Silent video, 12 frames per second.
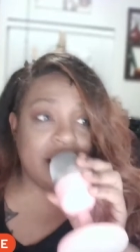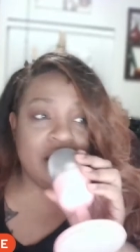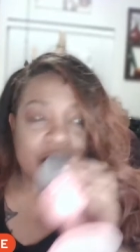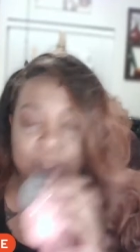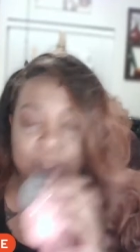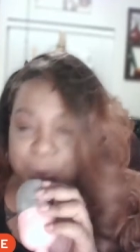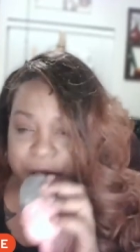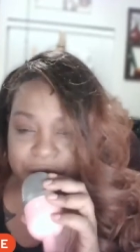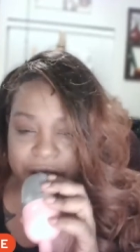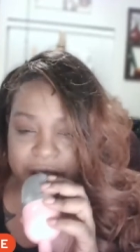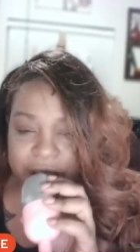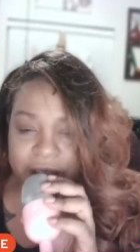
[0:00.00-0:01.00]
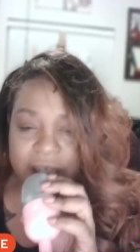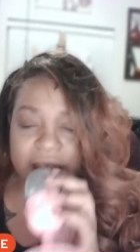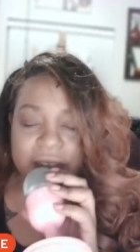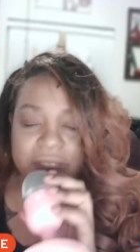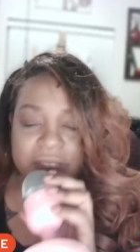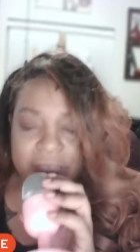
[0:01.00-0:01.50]
super trailer
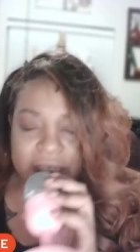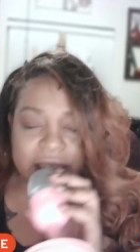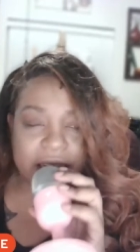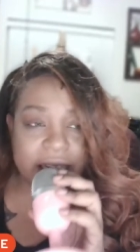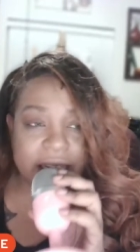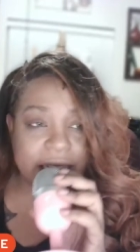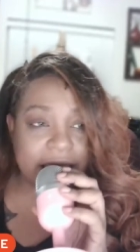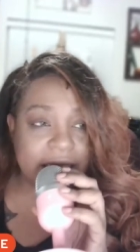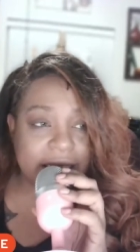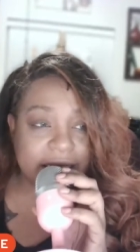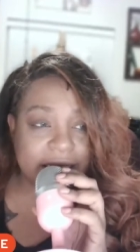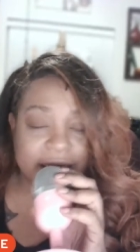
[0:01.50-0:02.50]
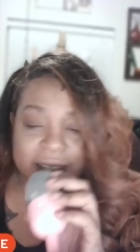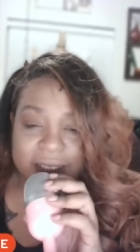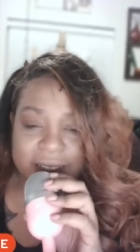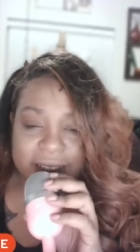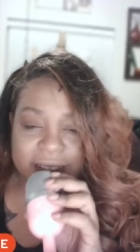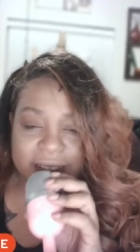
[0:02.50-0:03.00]
of Chasing Atlanta.
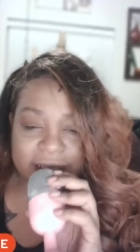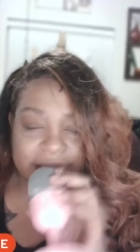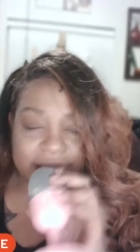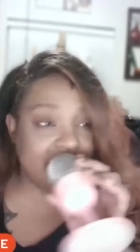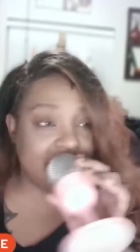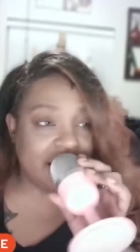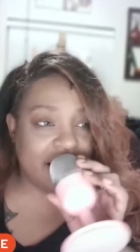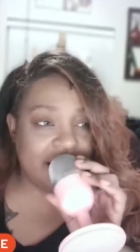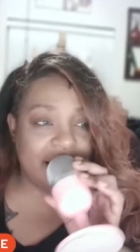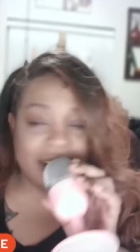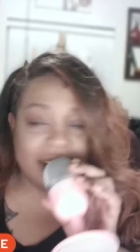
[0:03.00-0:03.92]
Let's get it.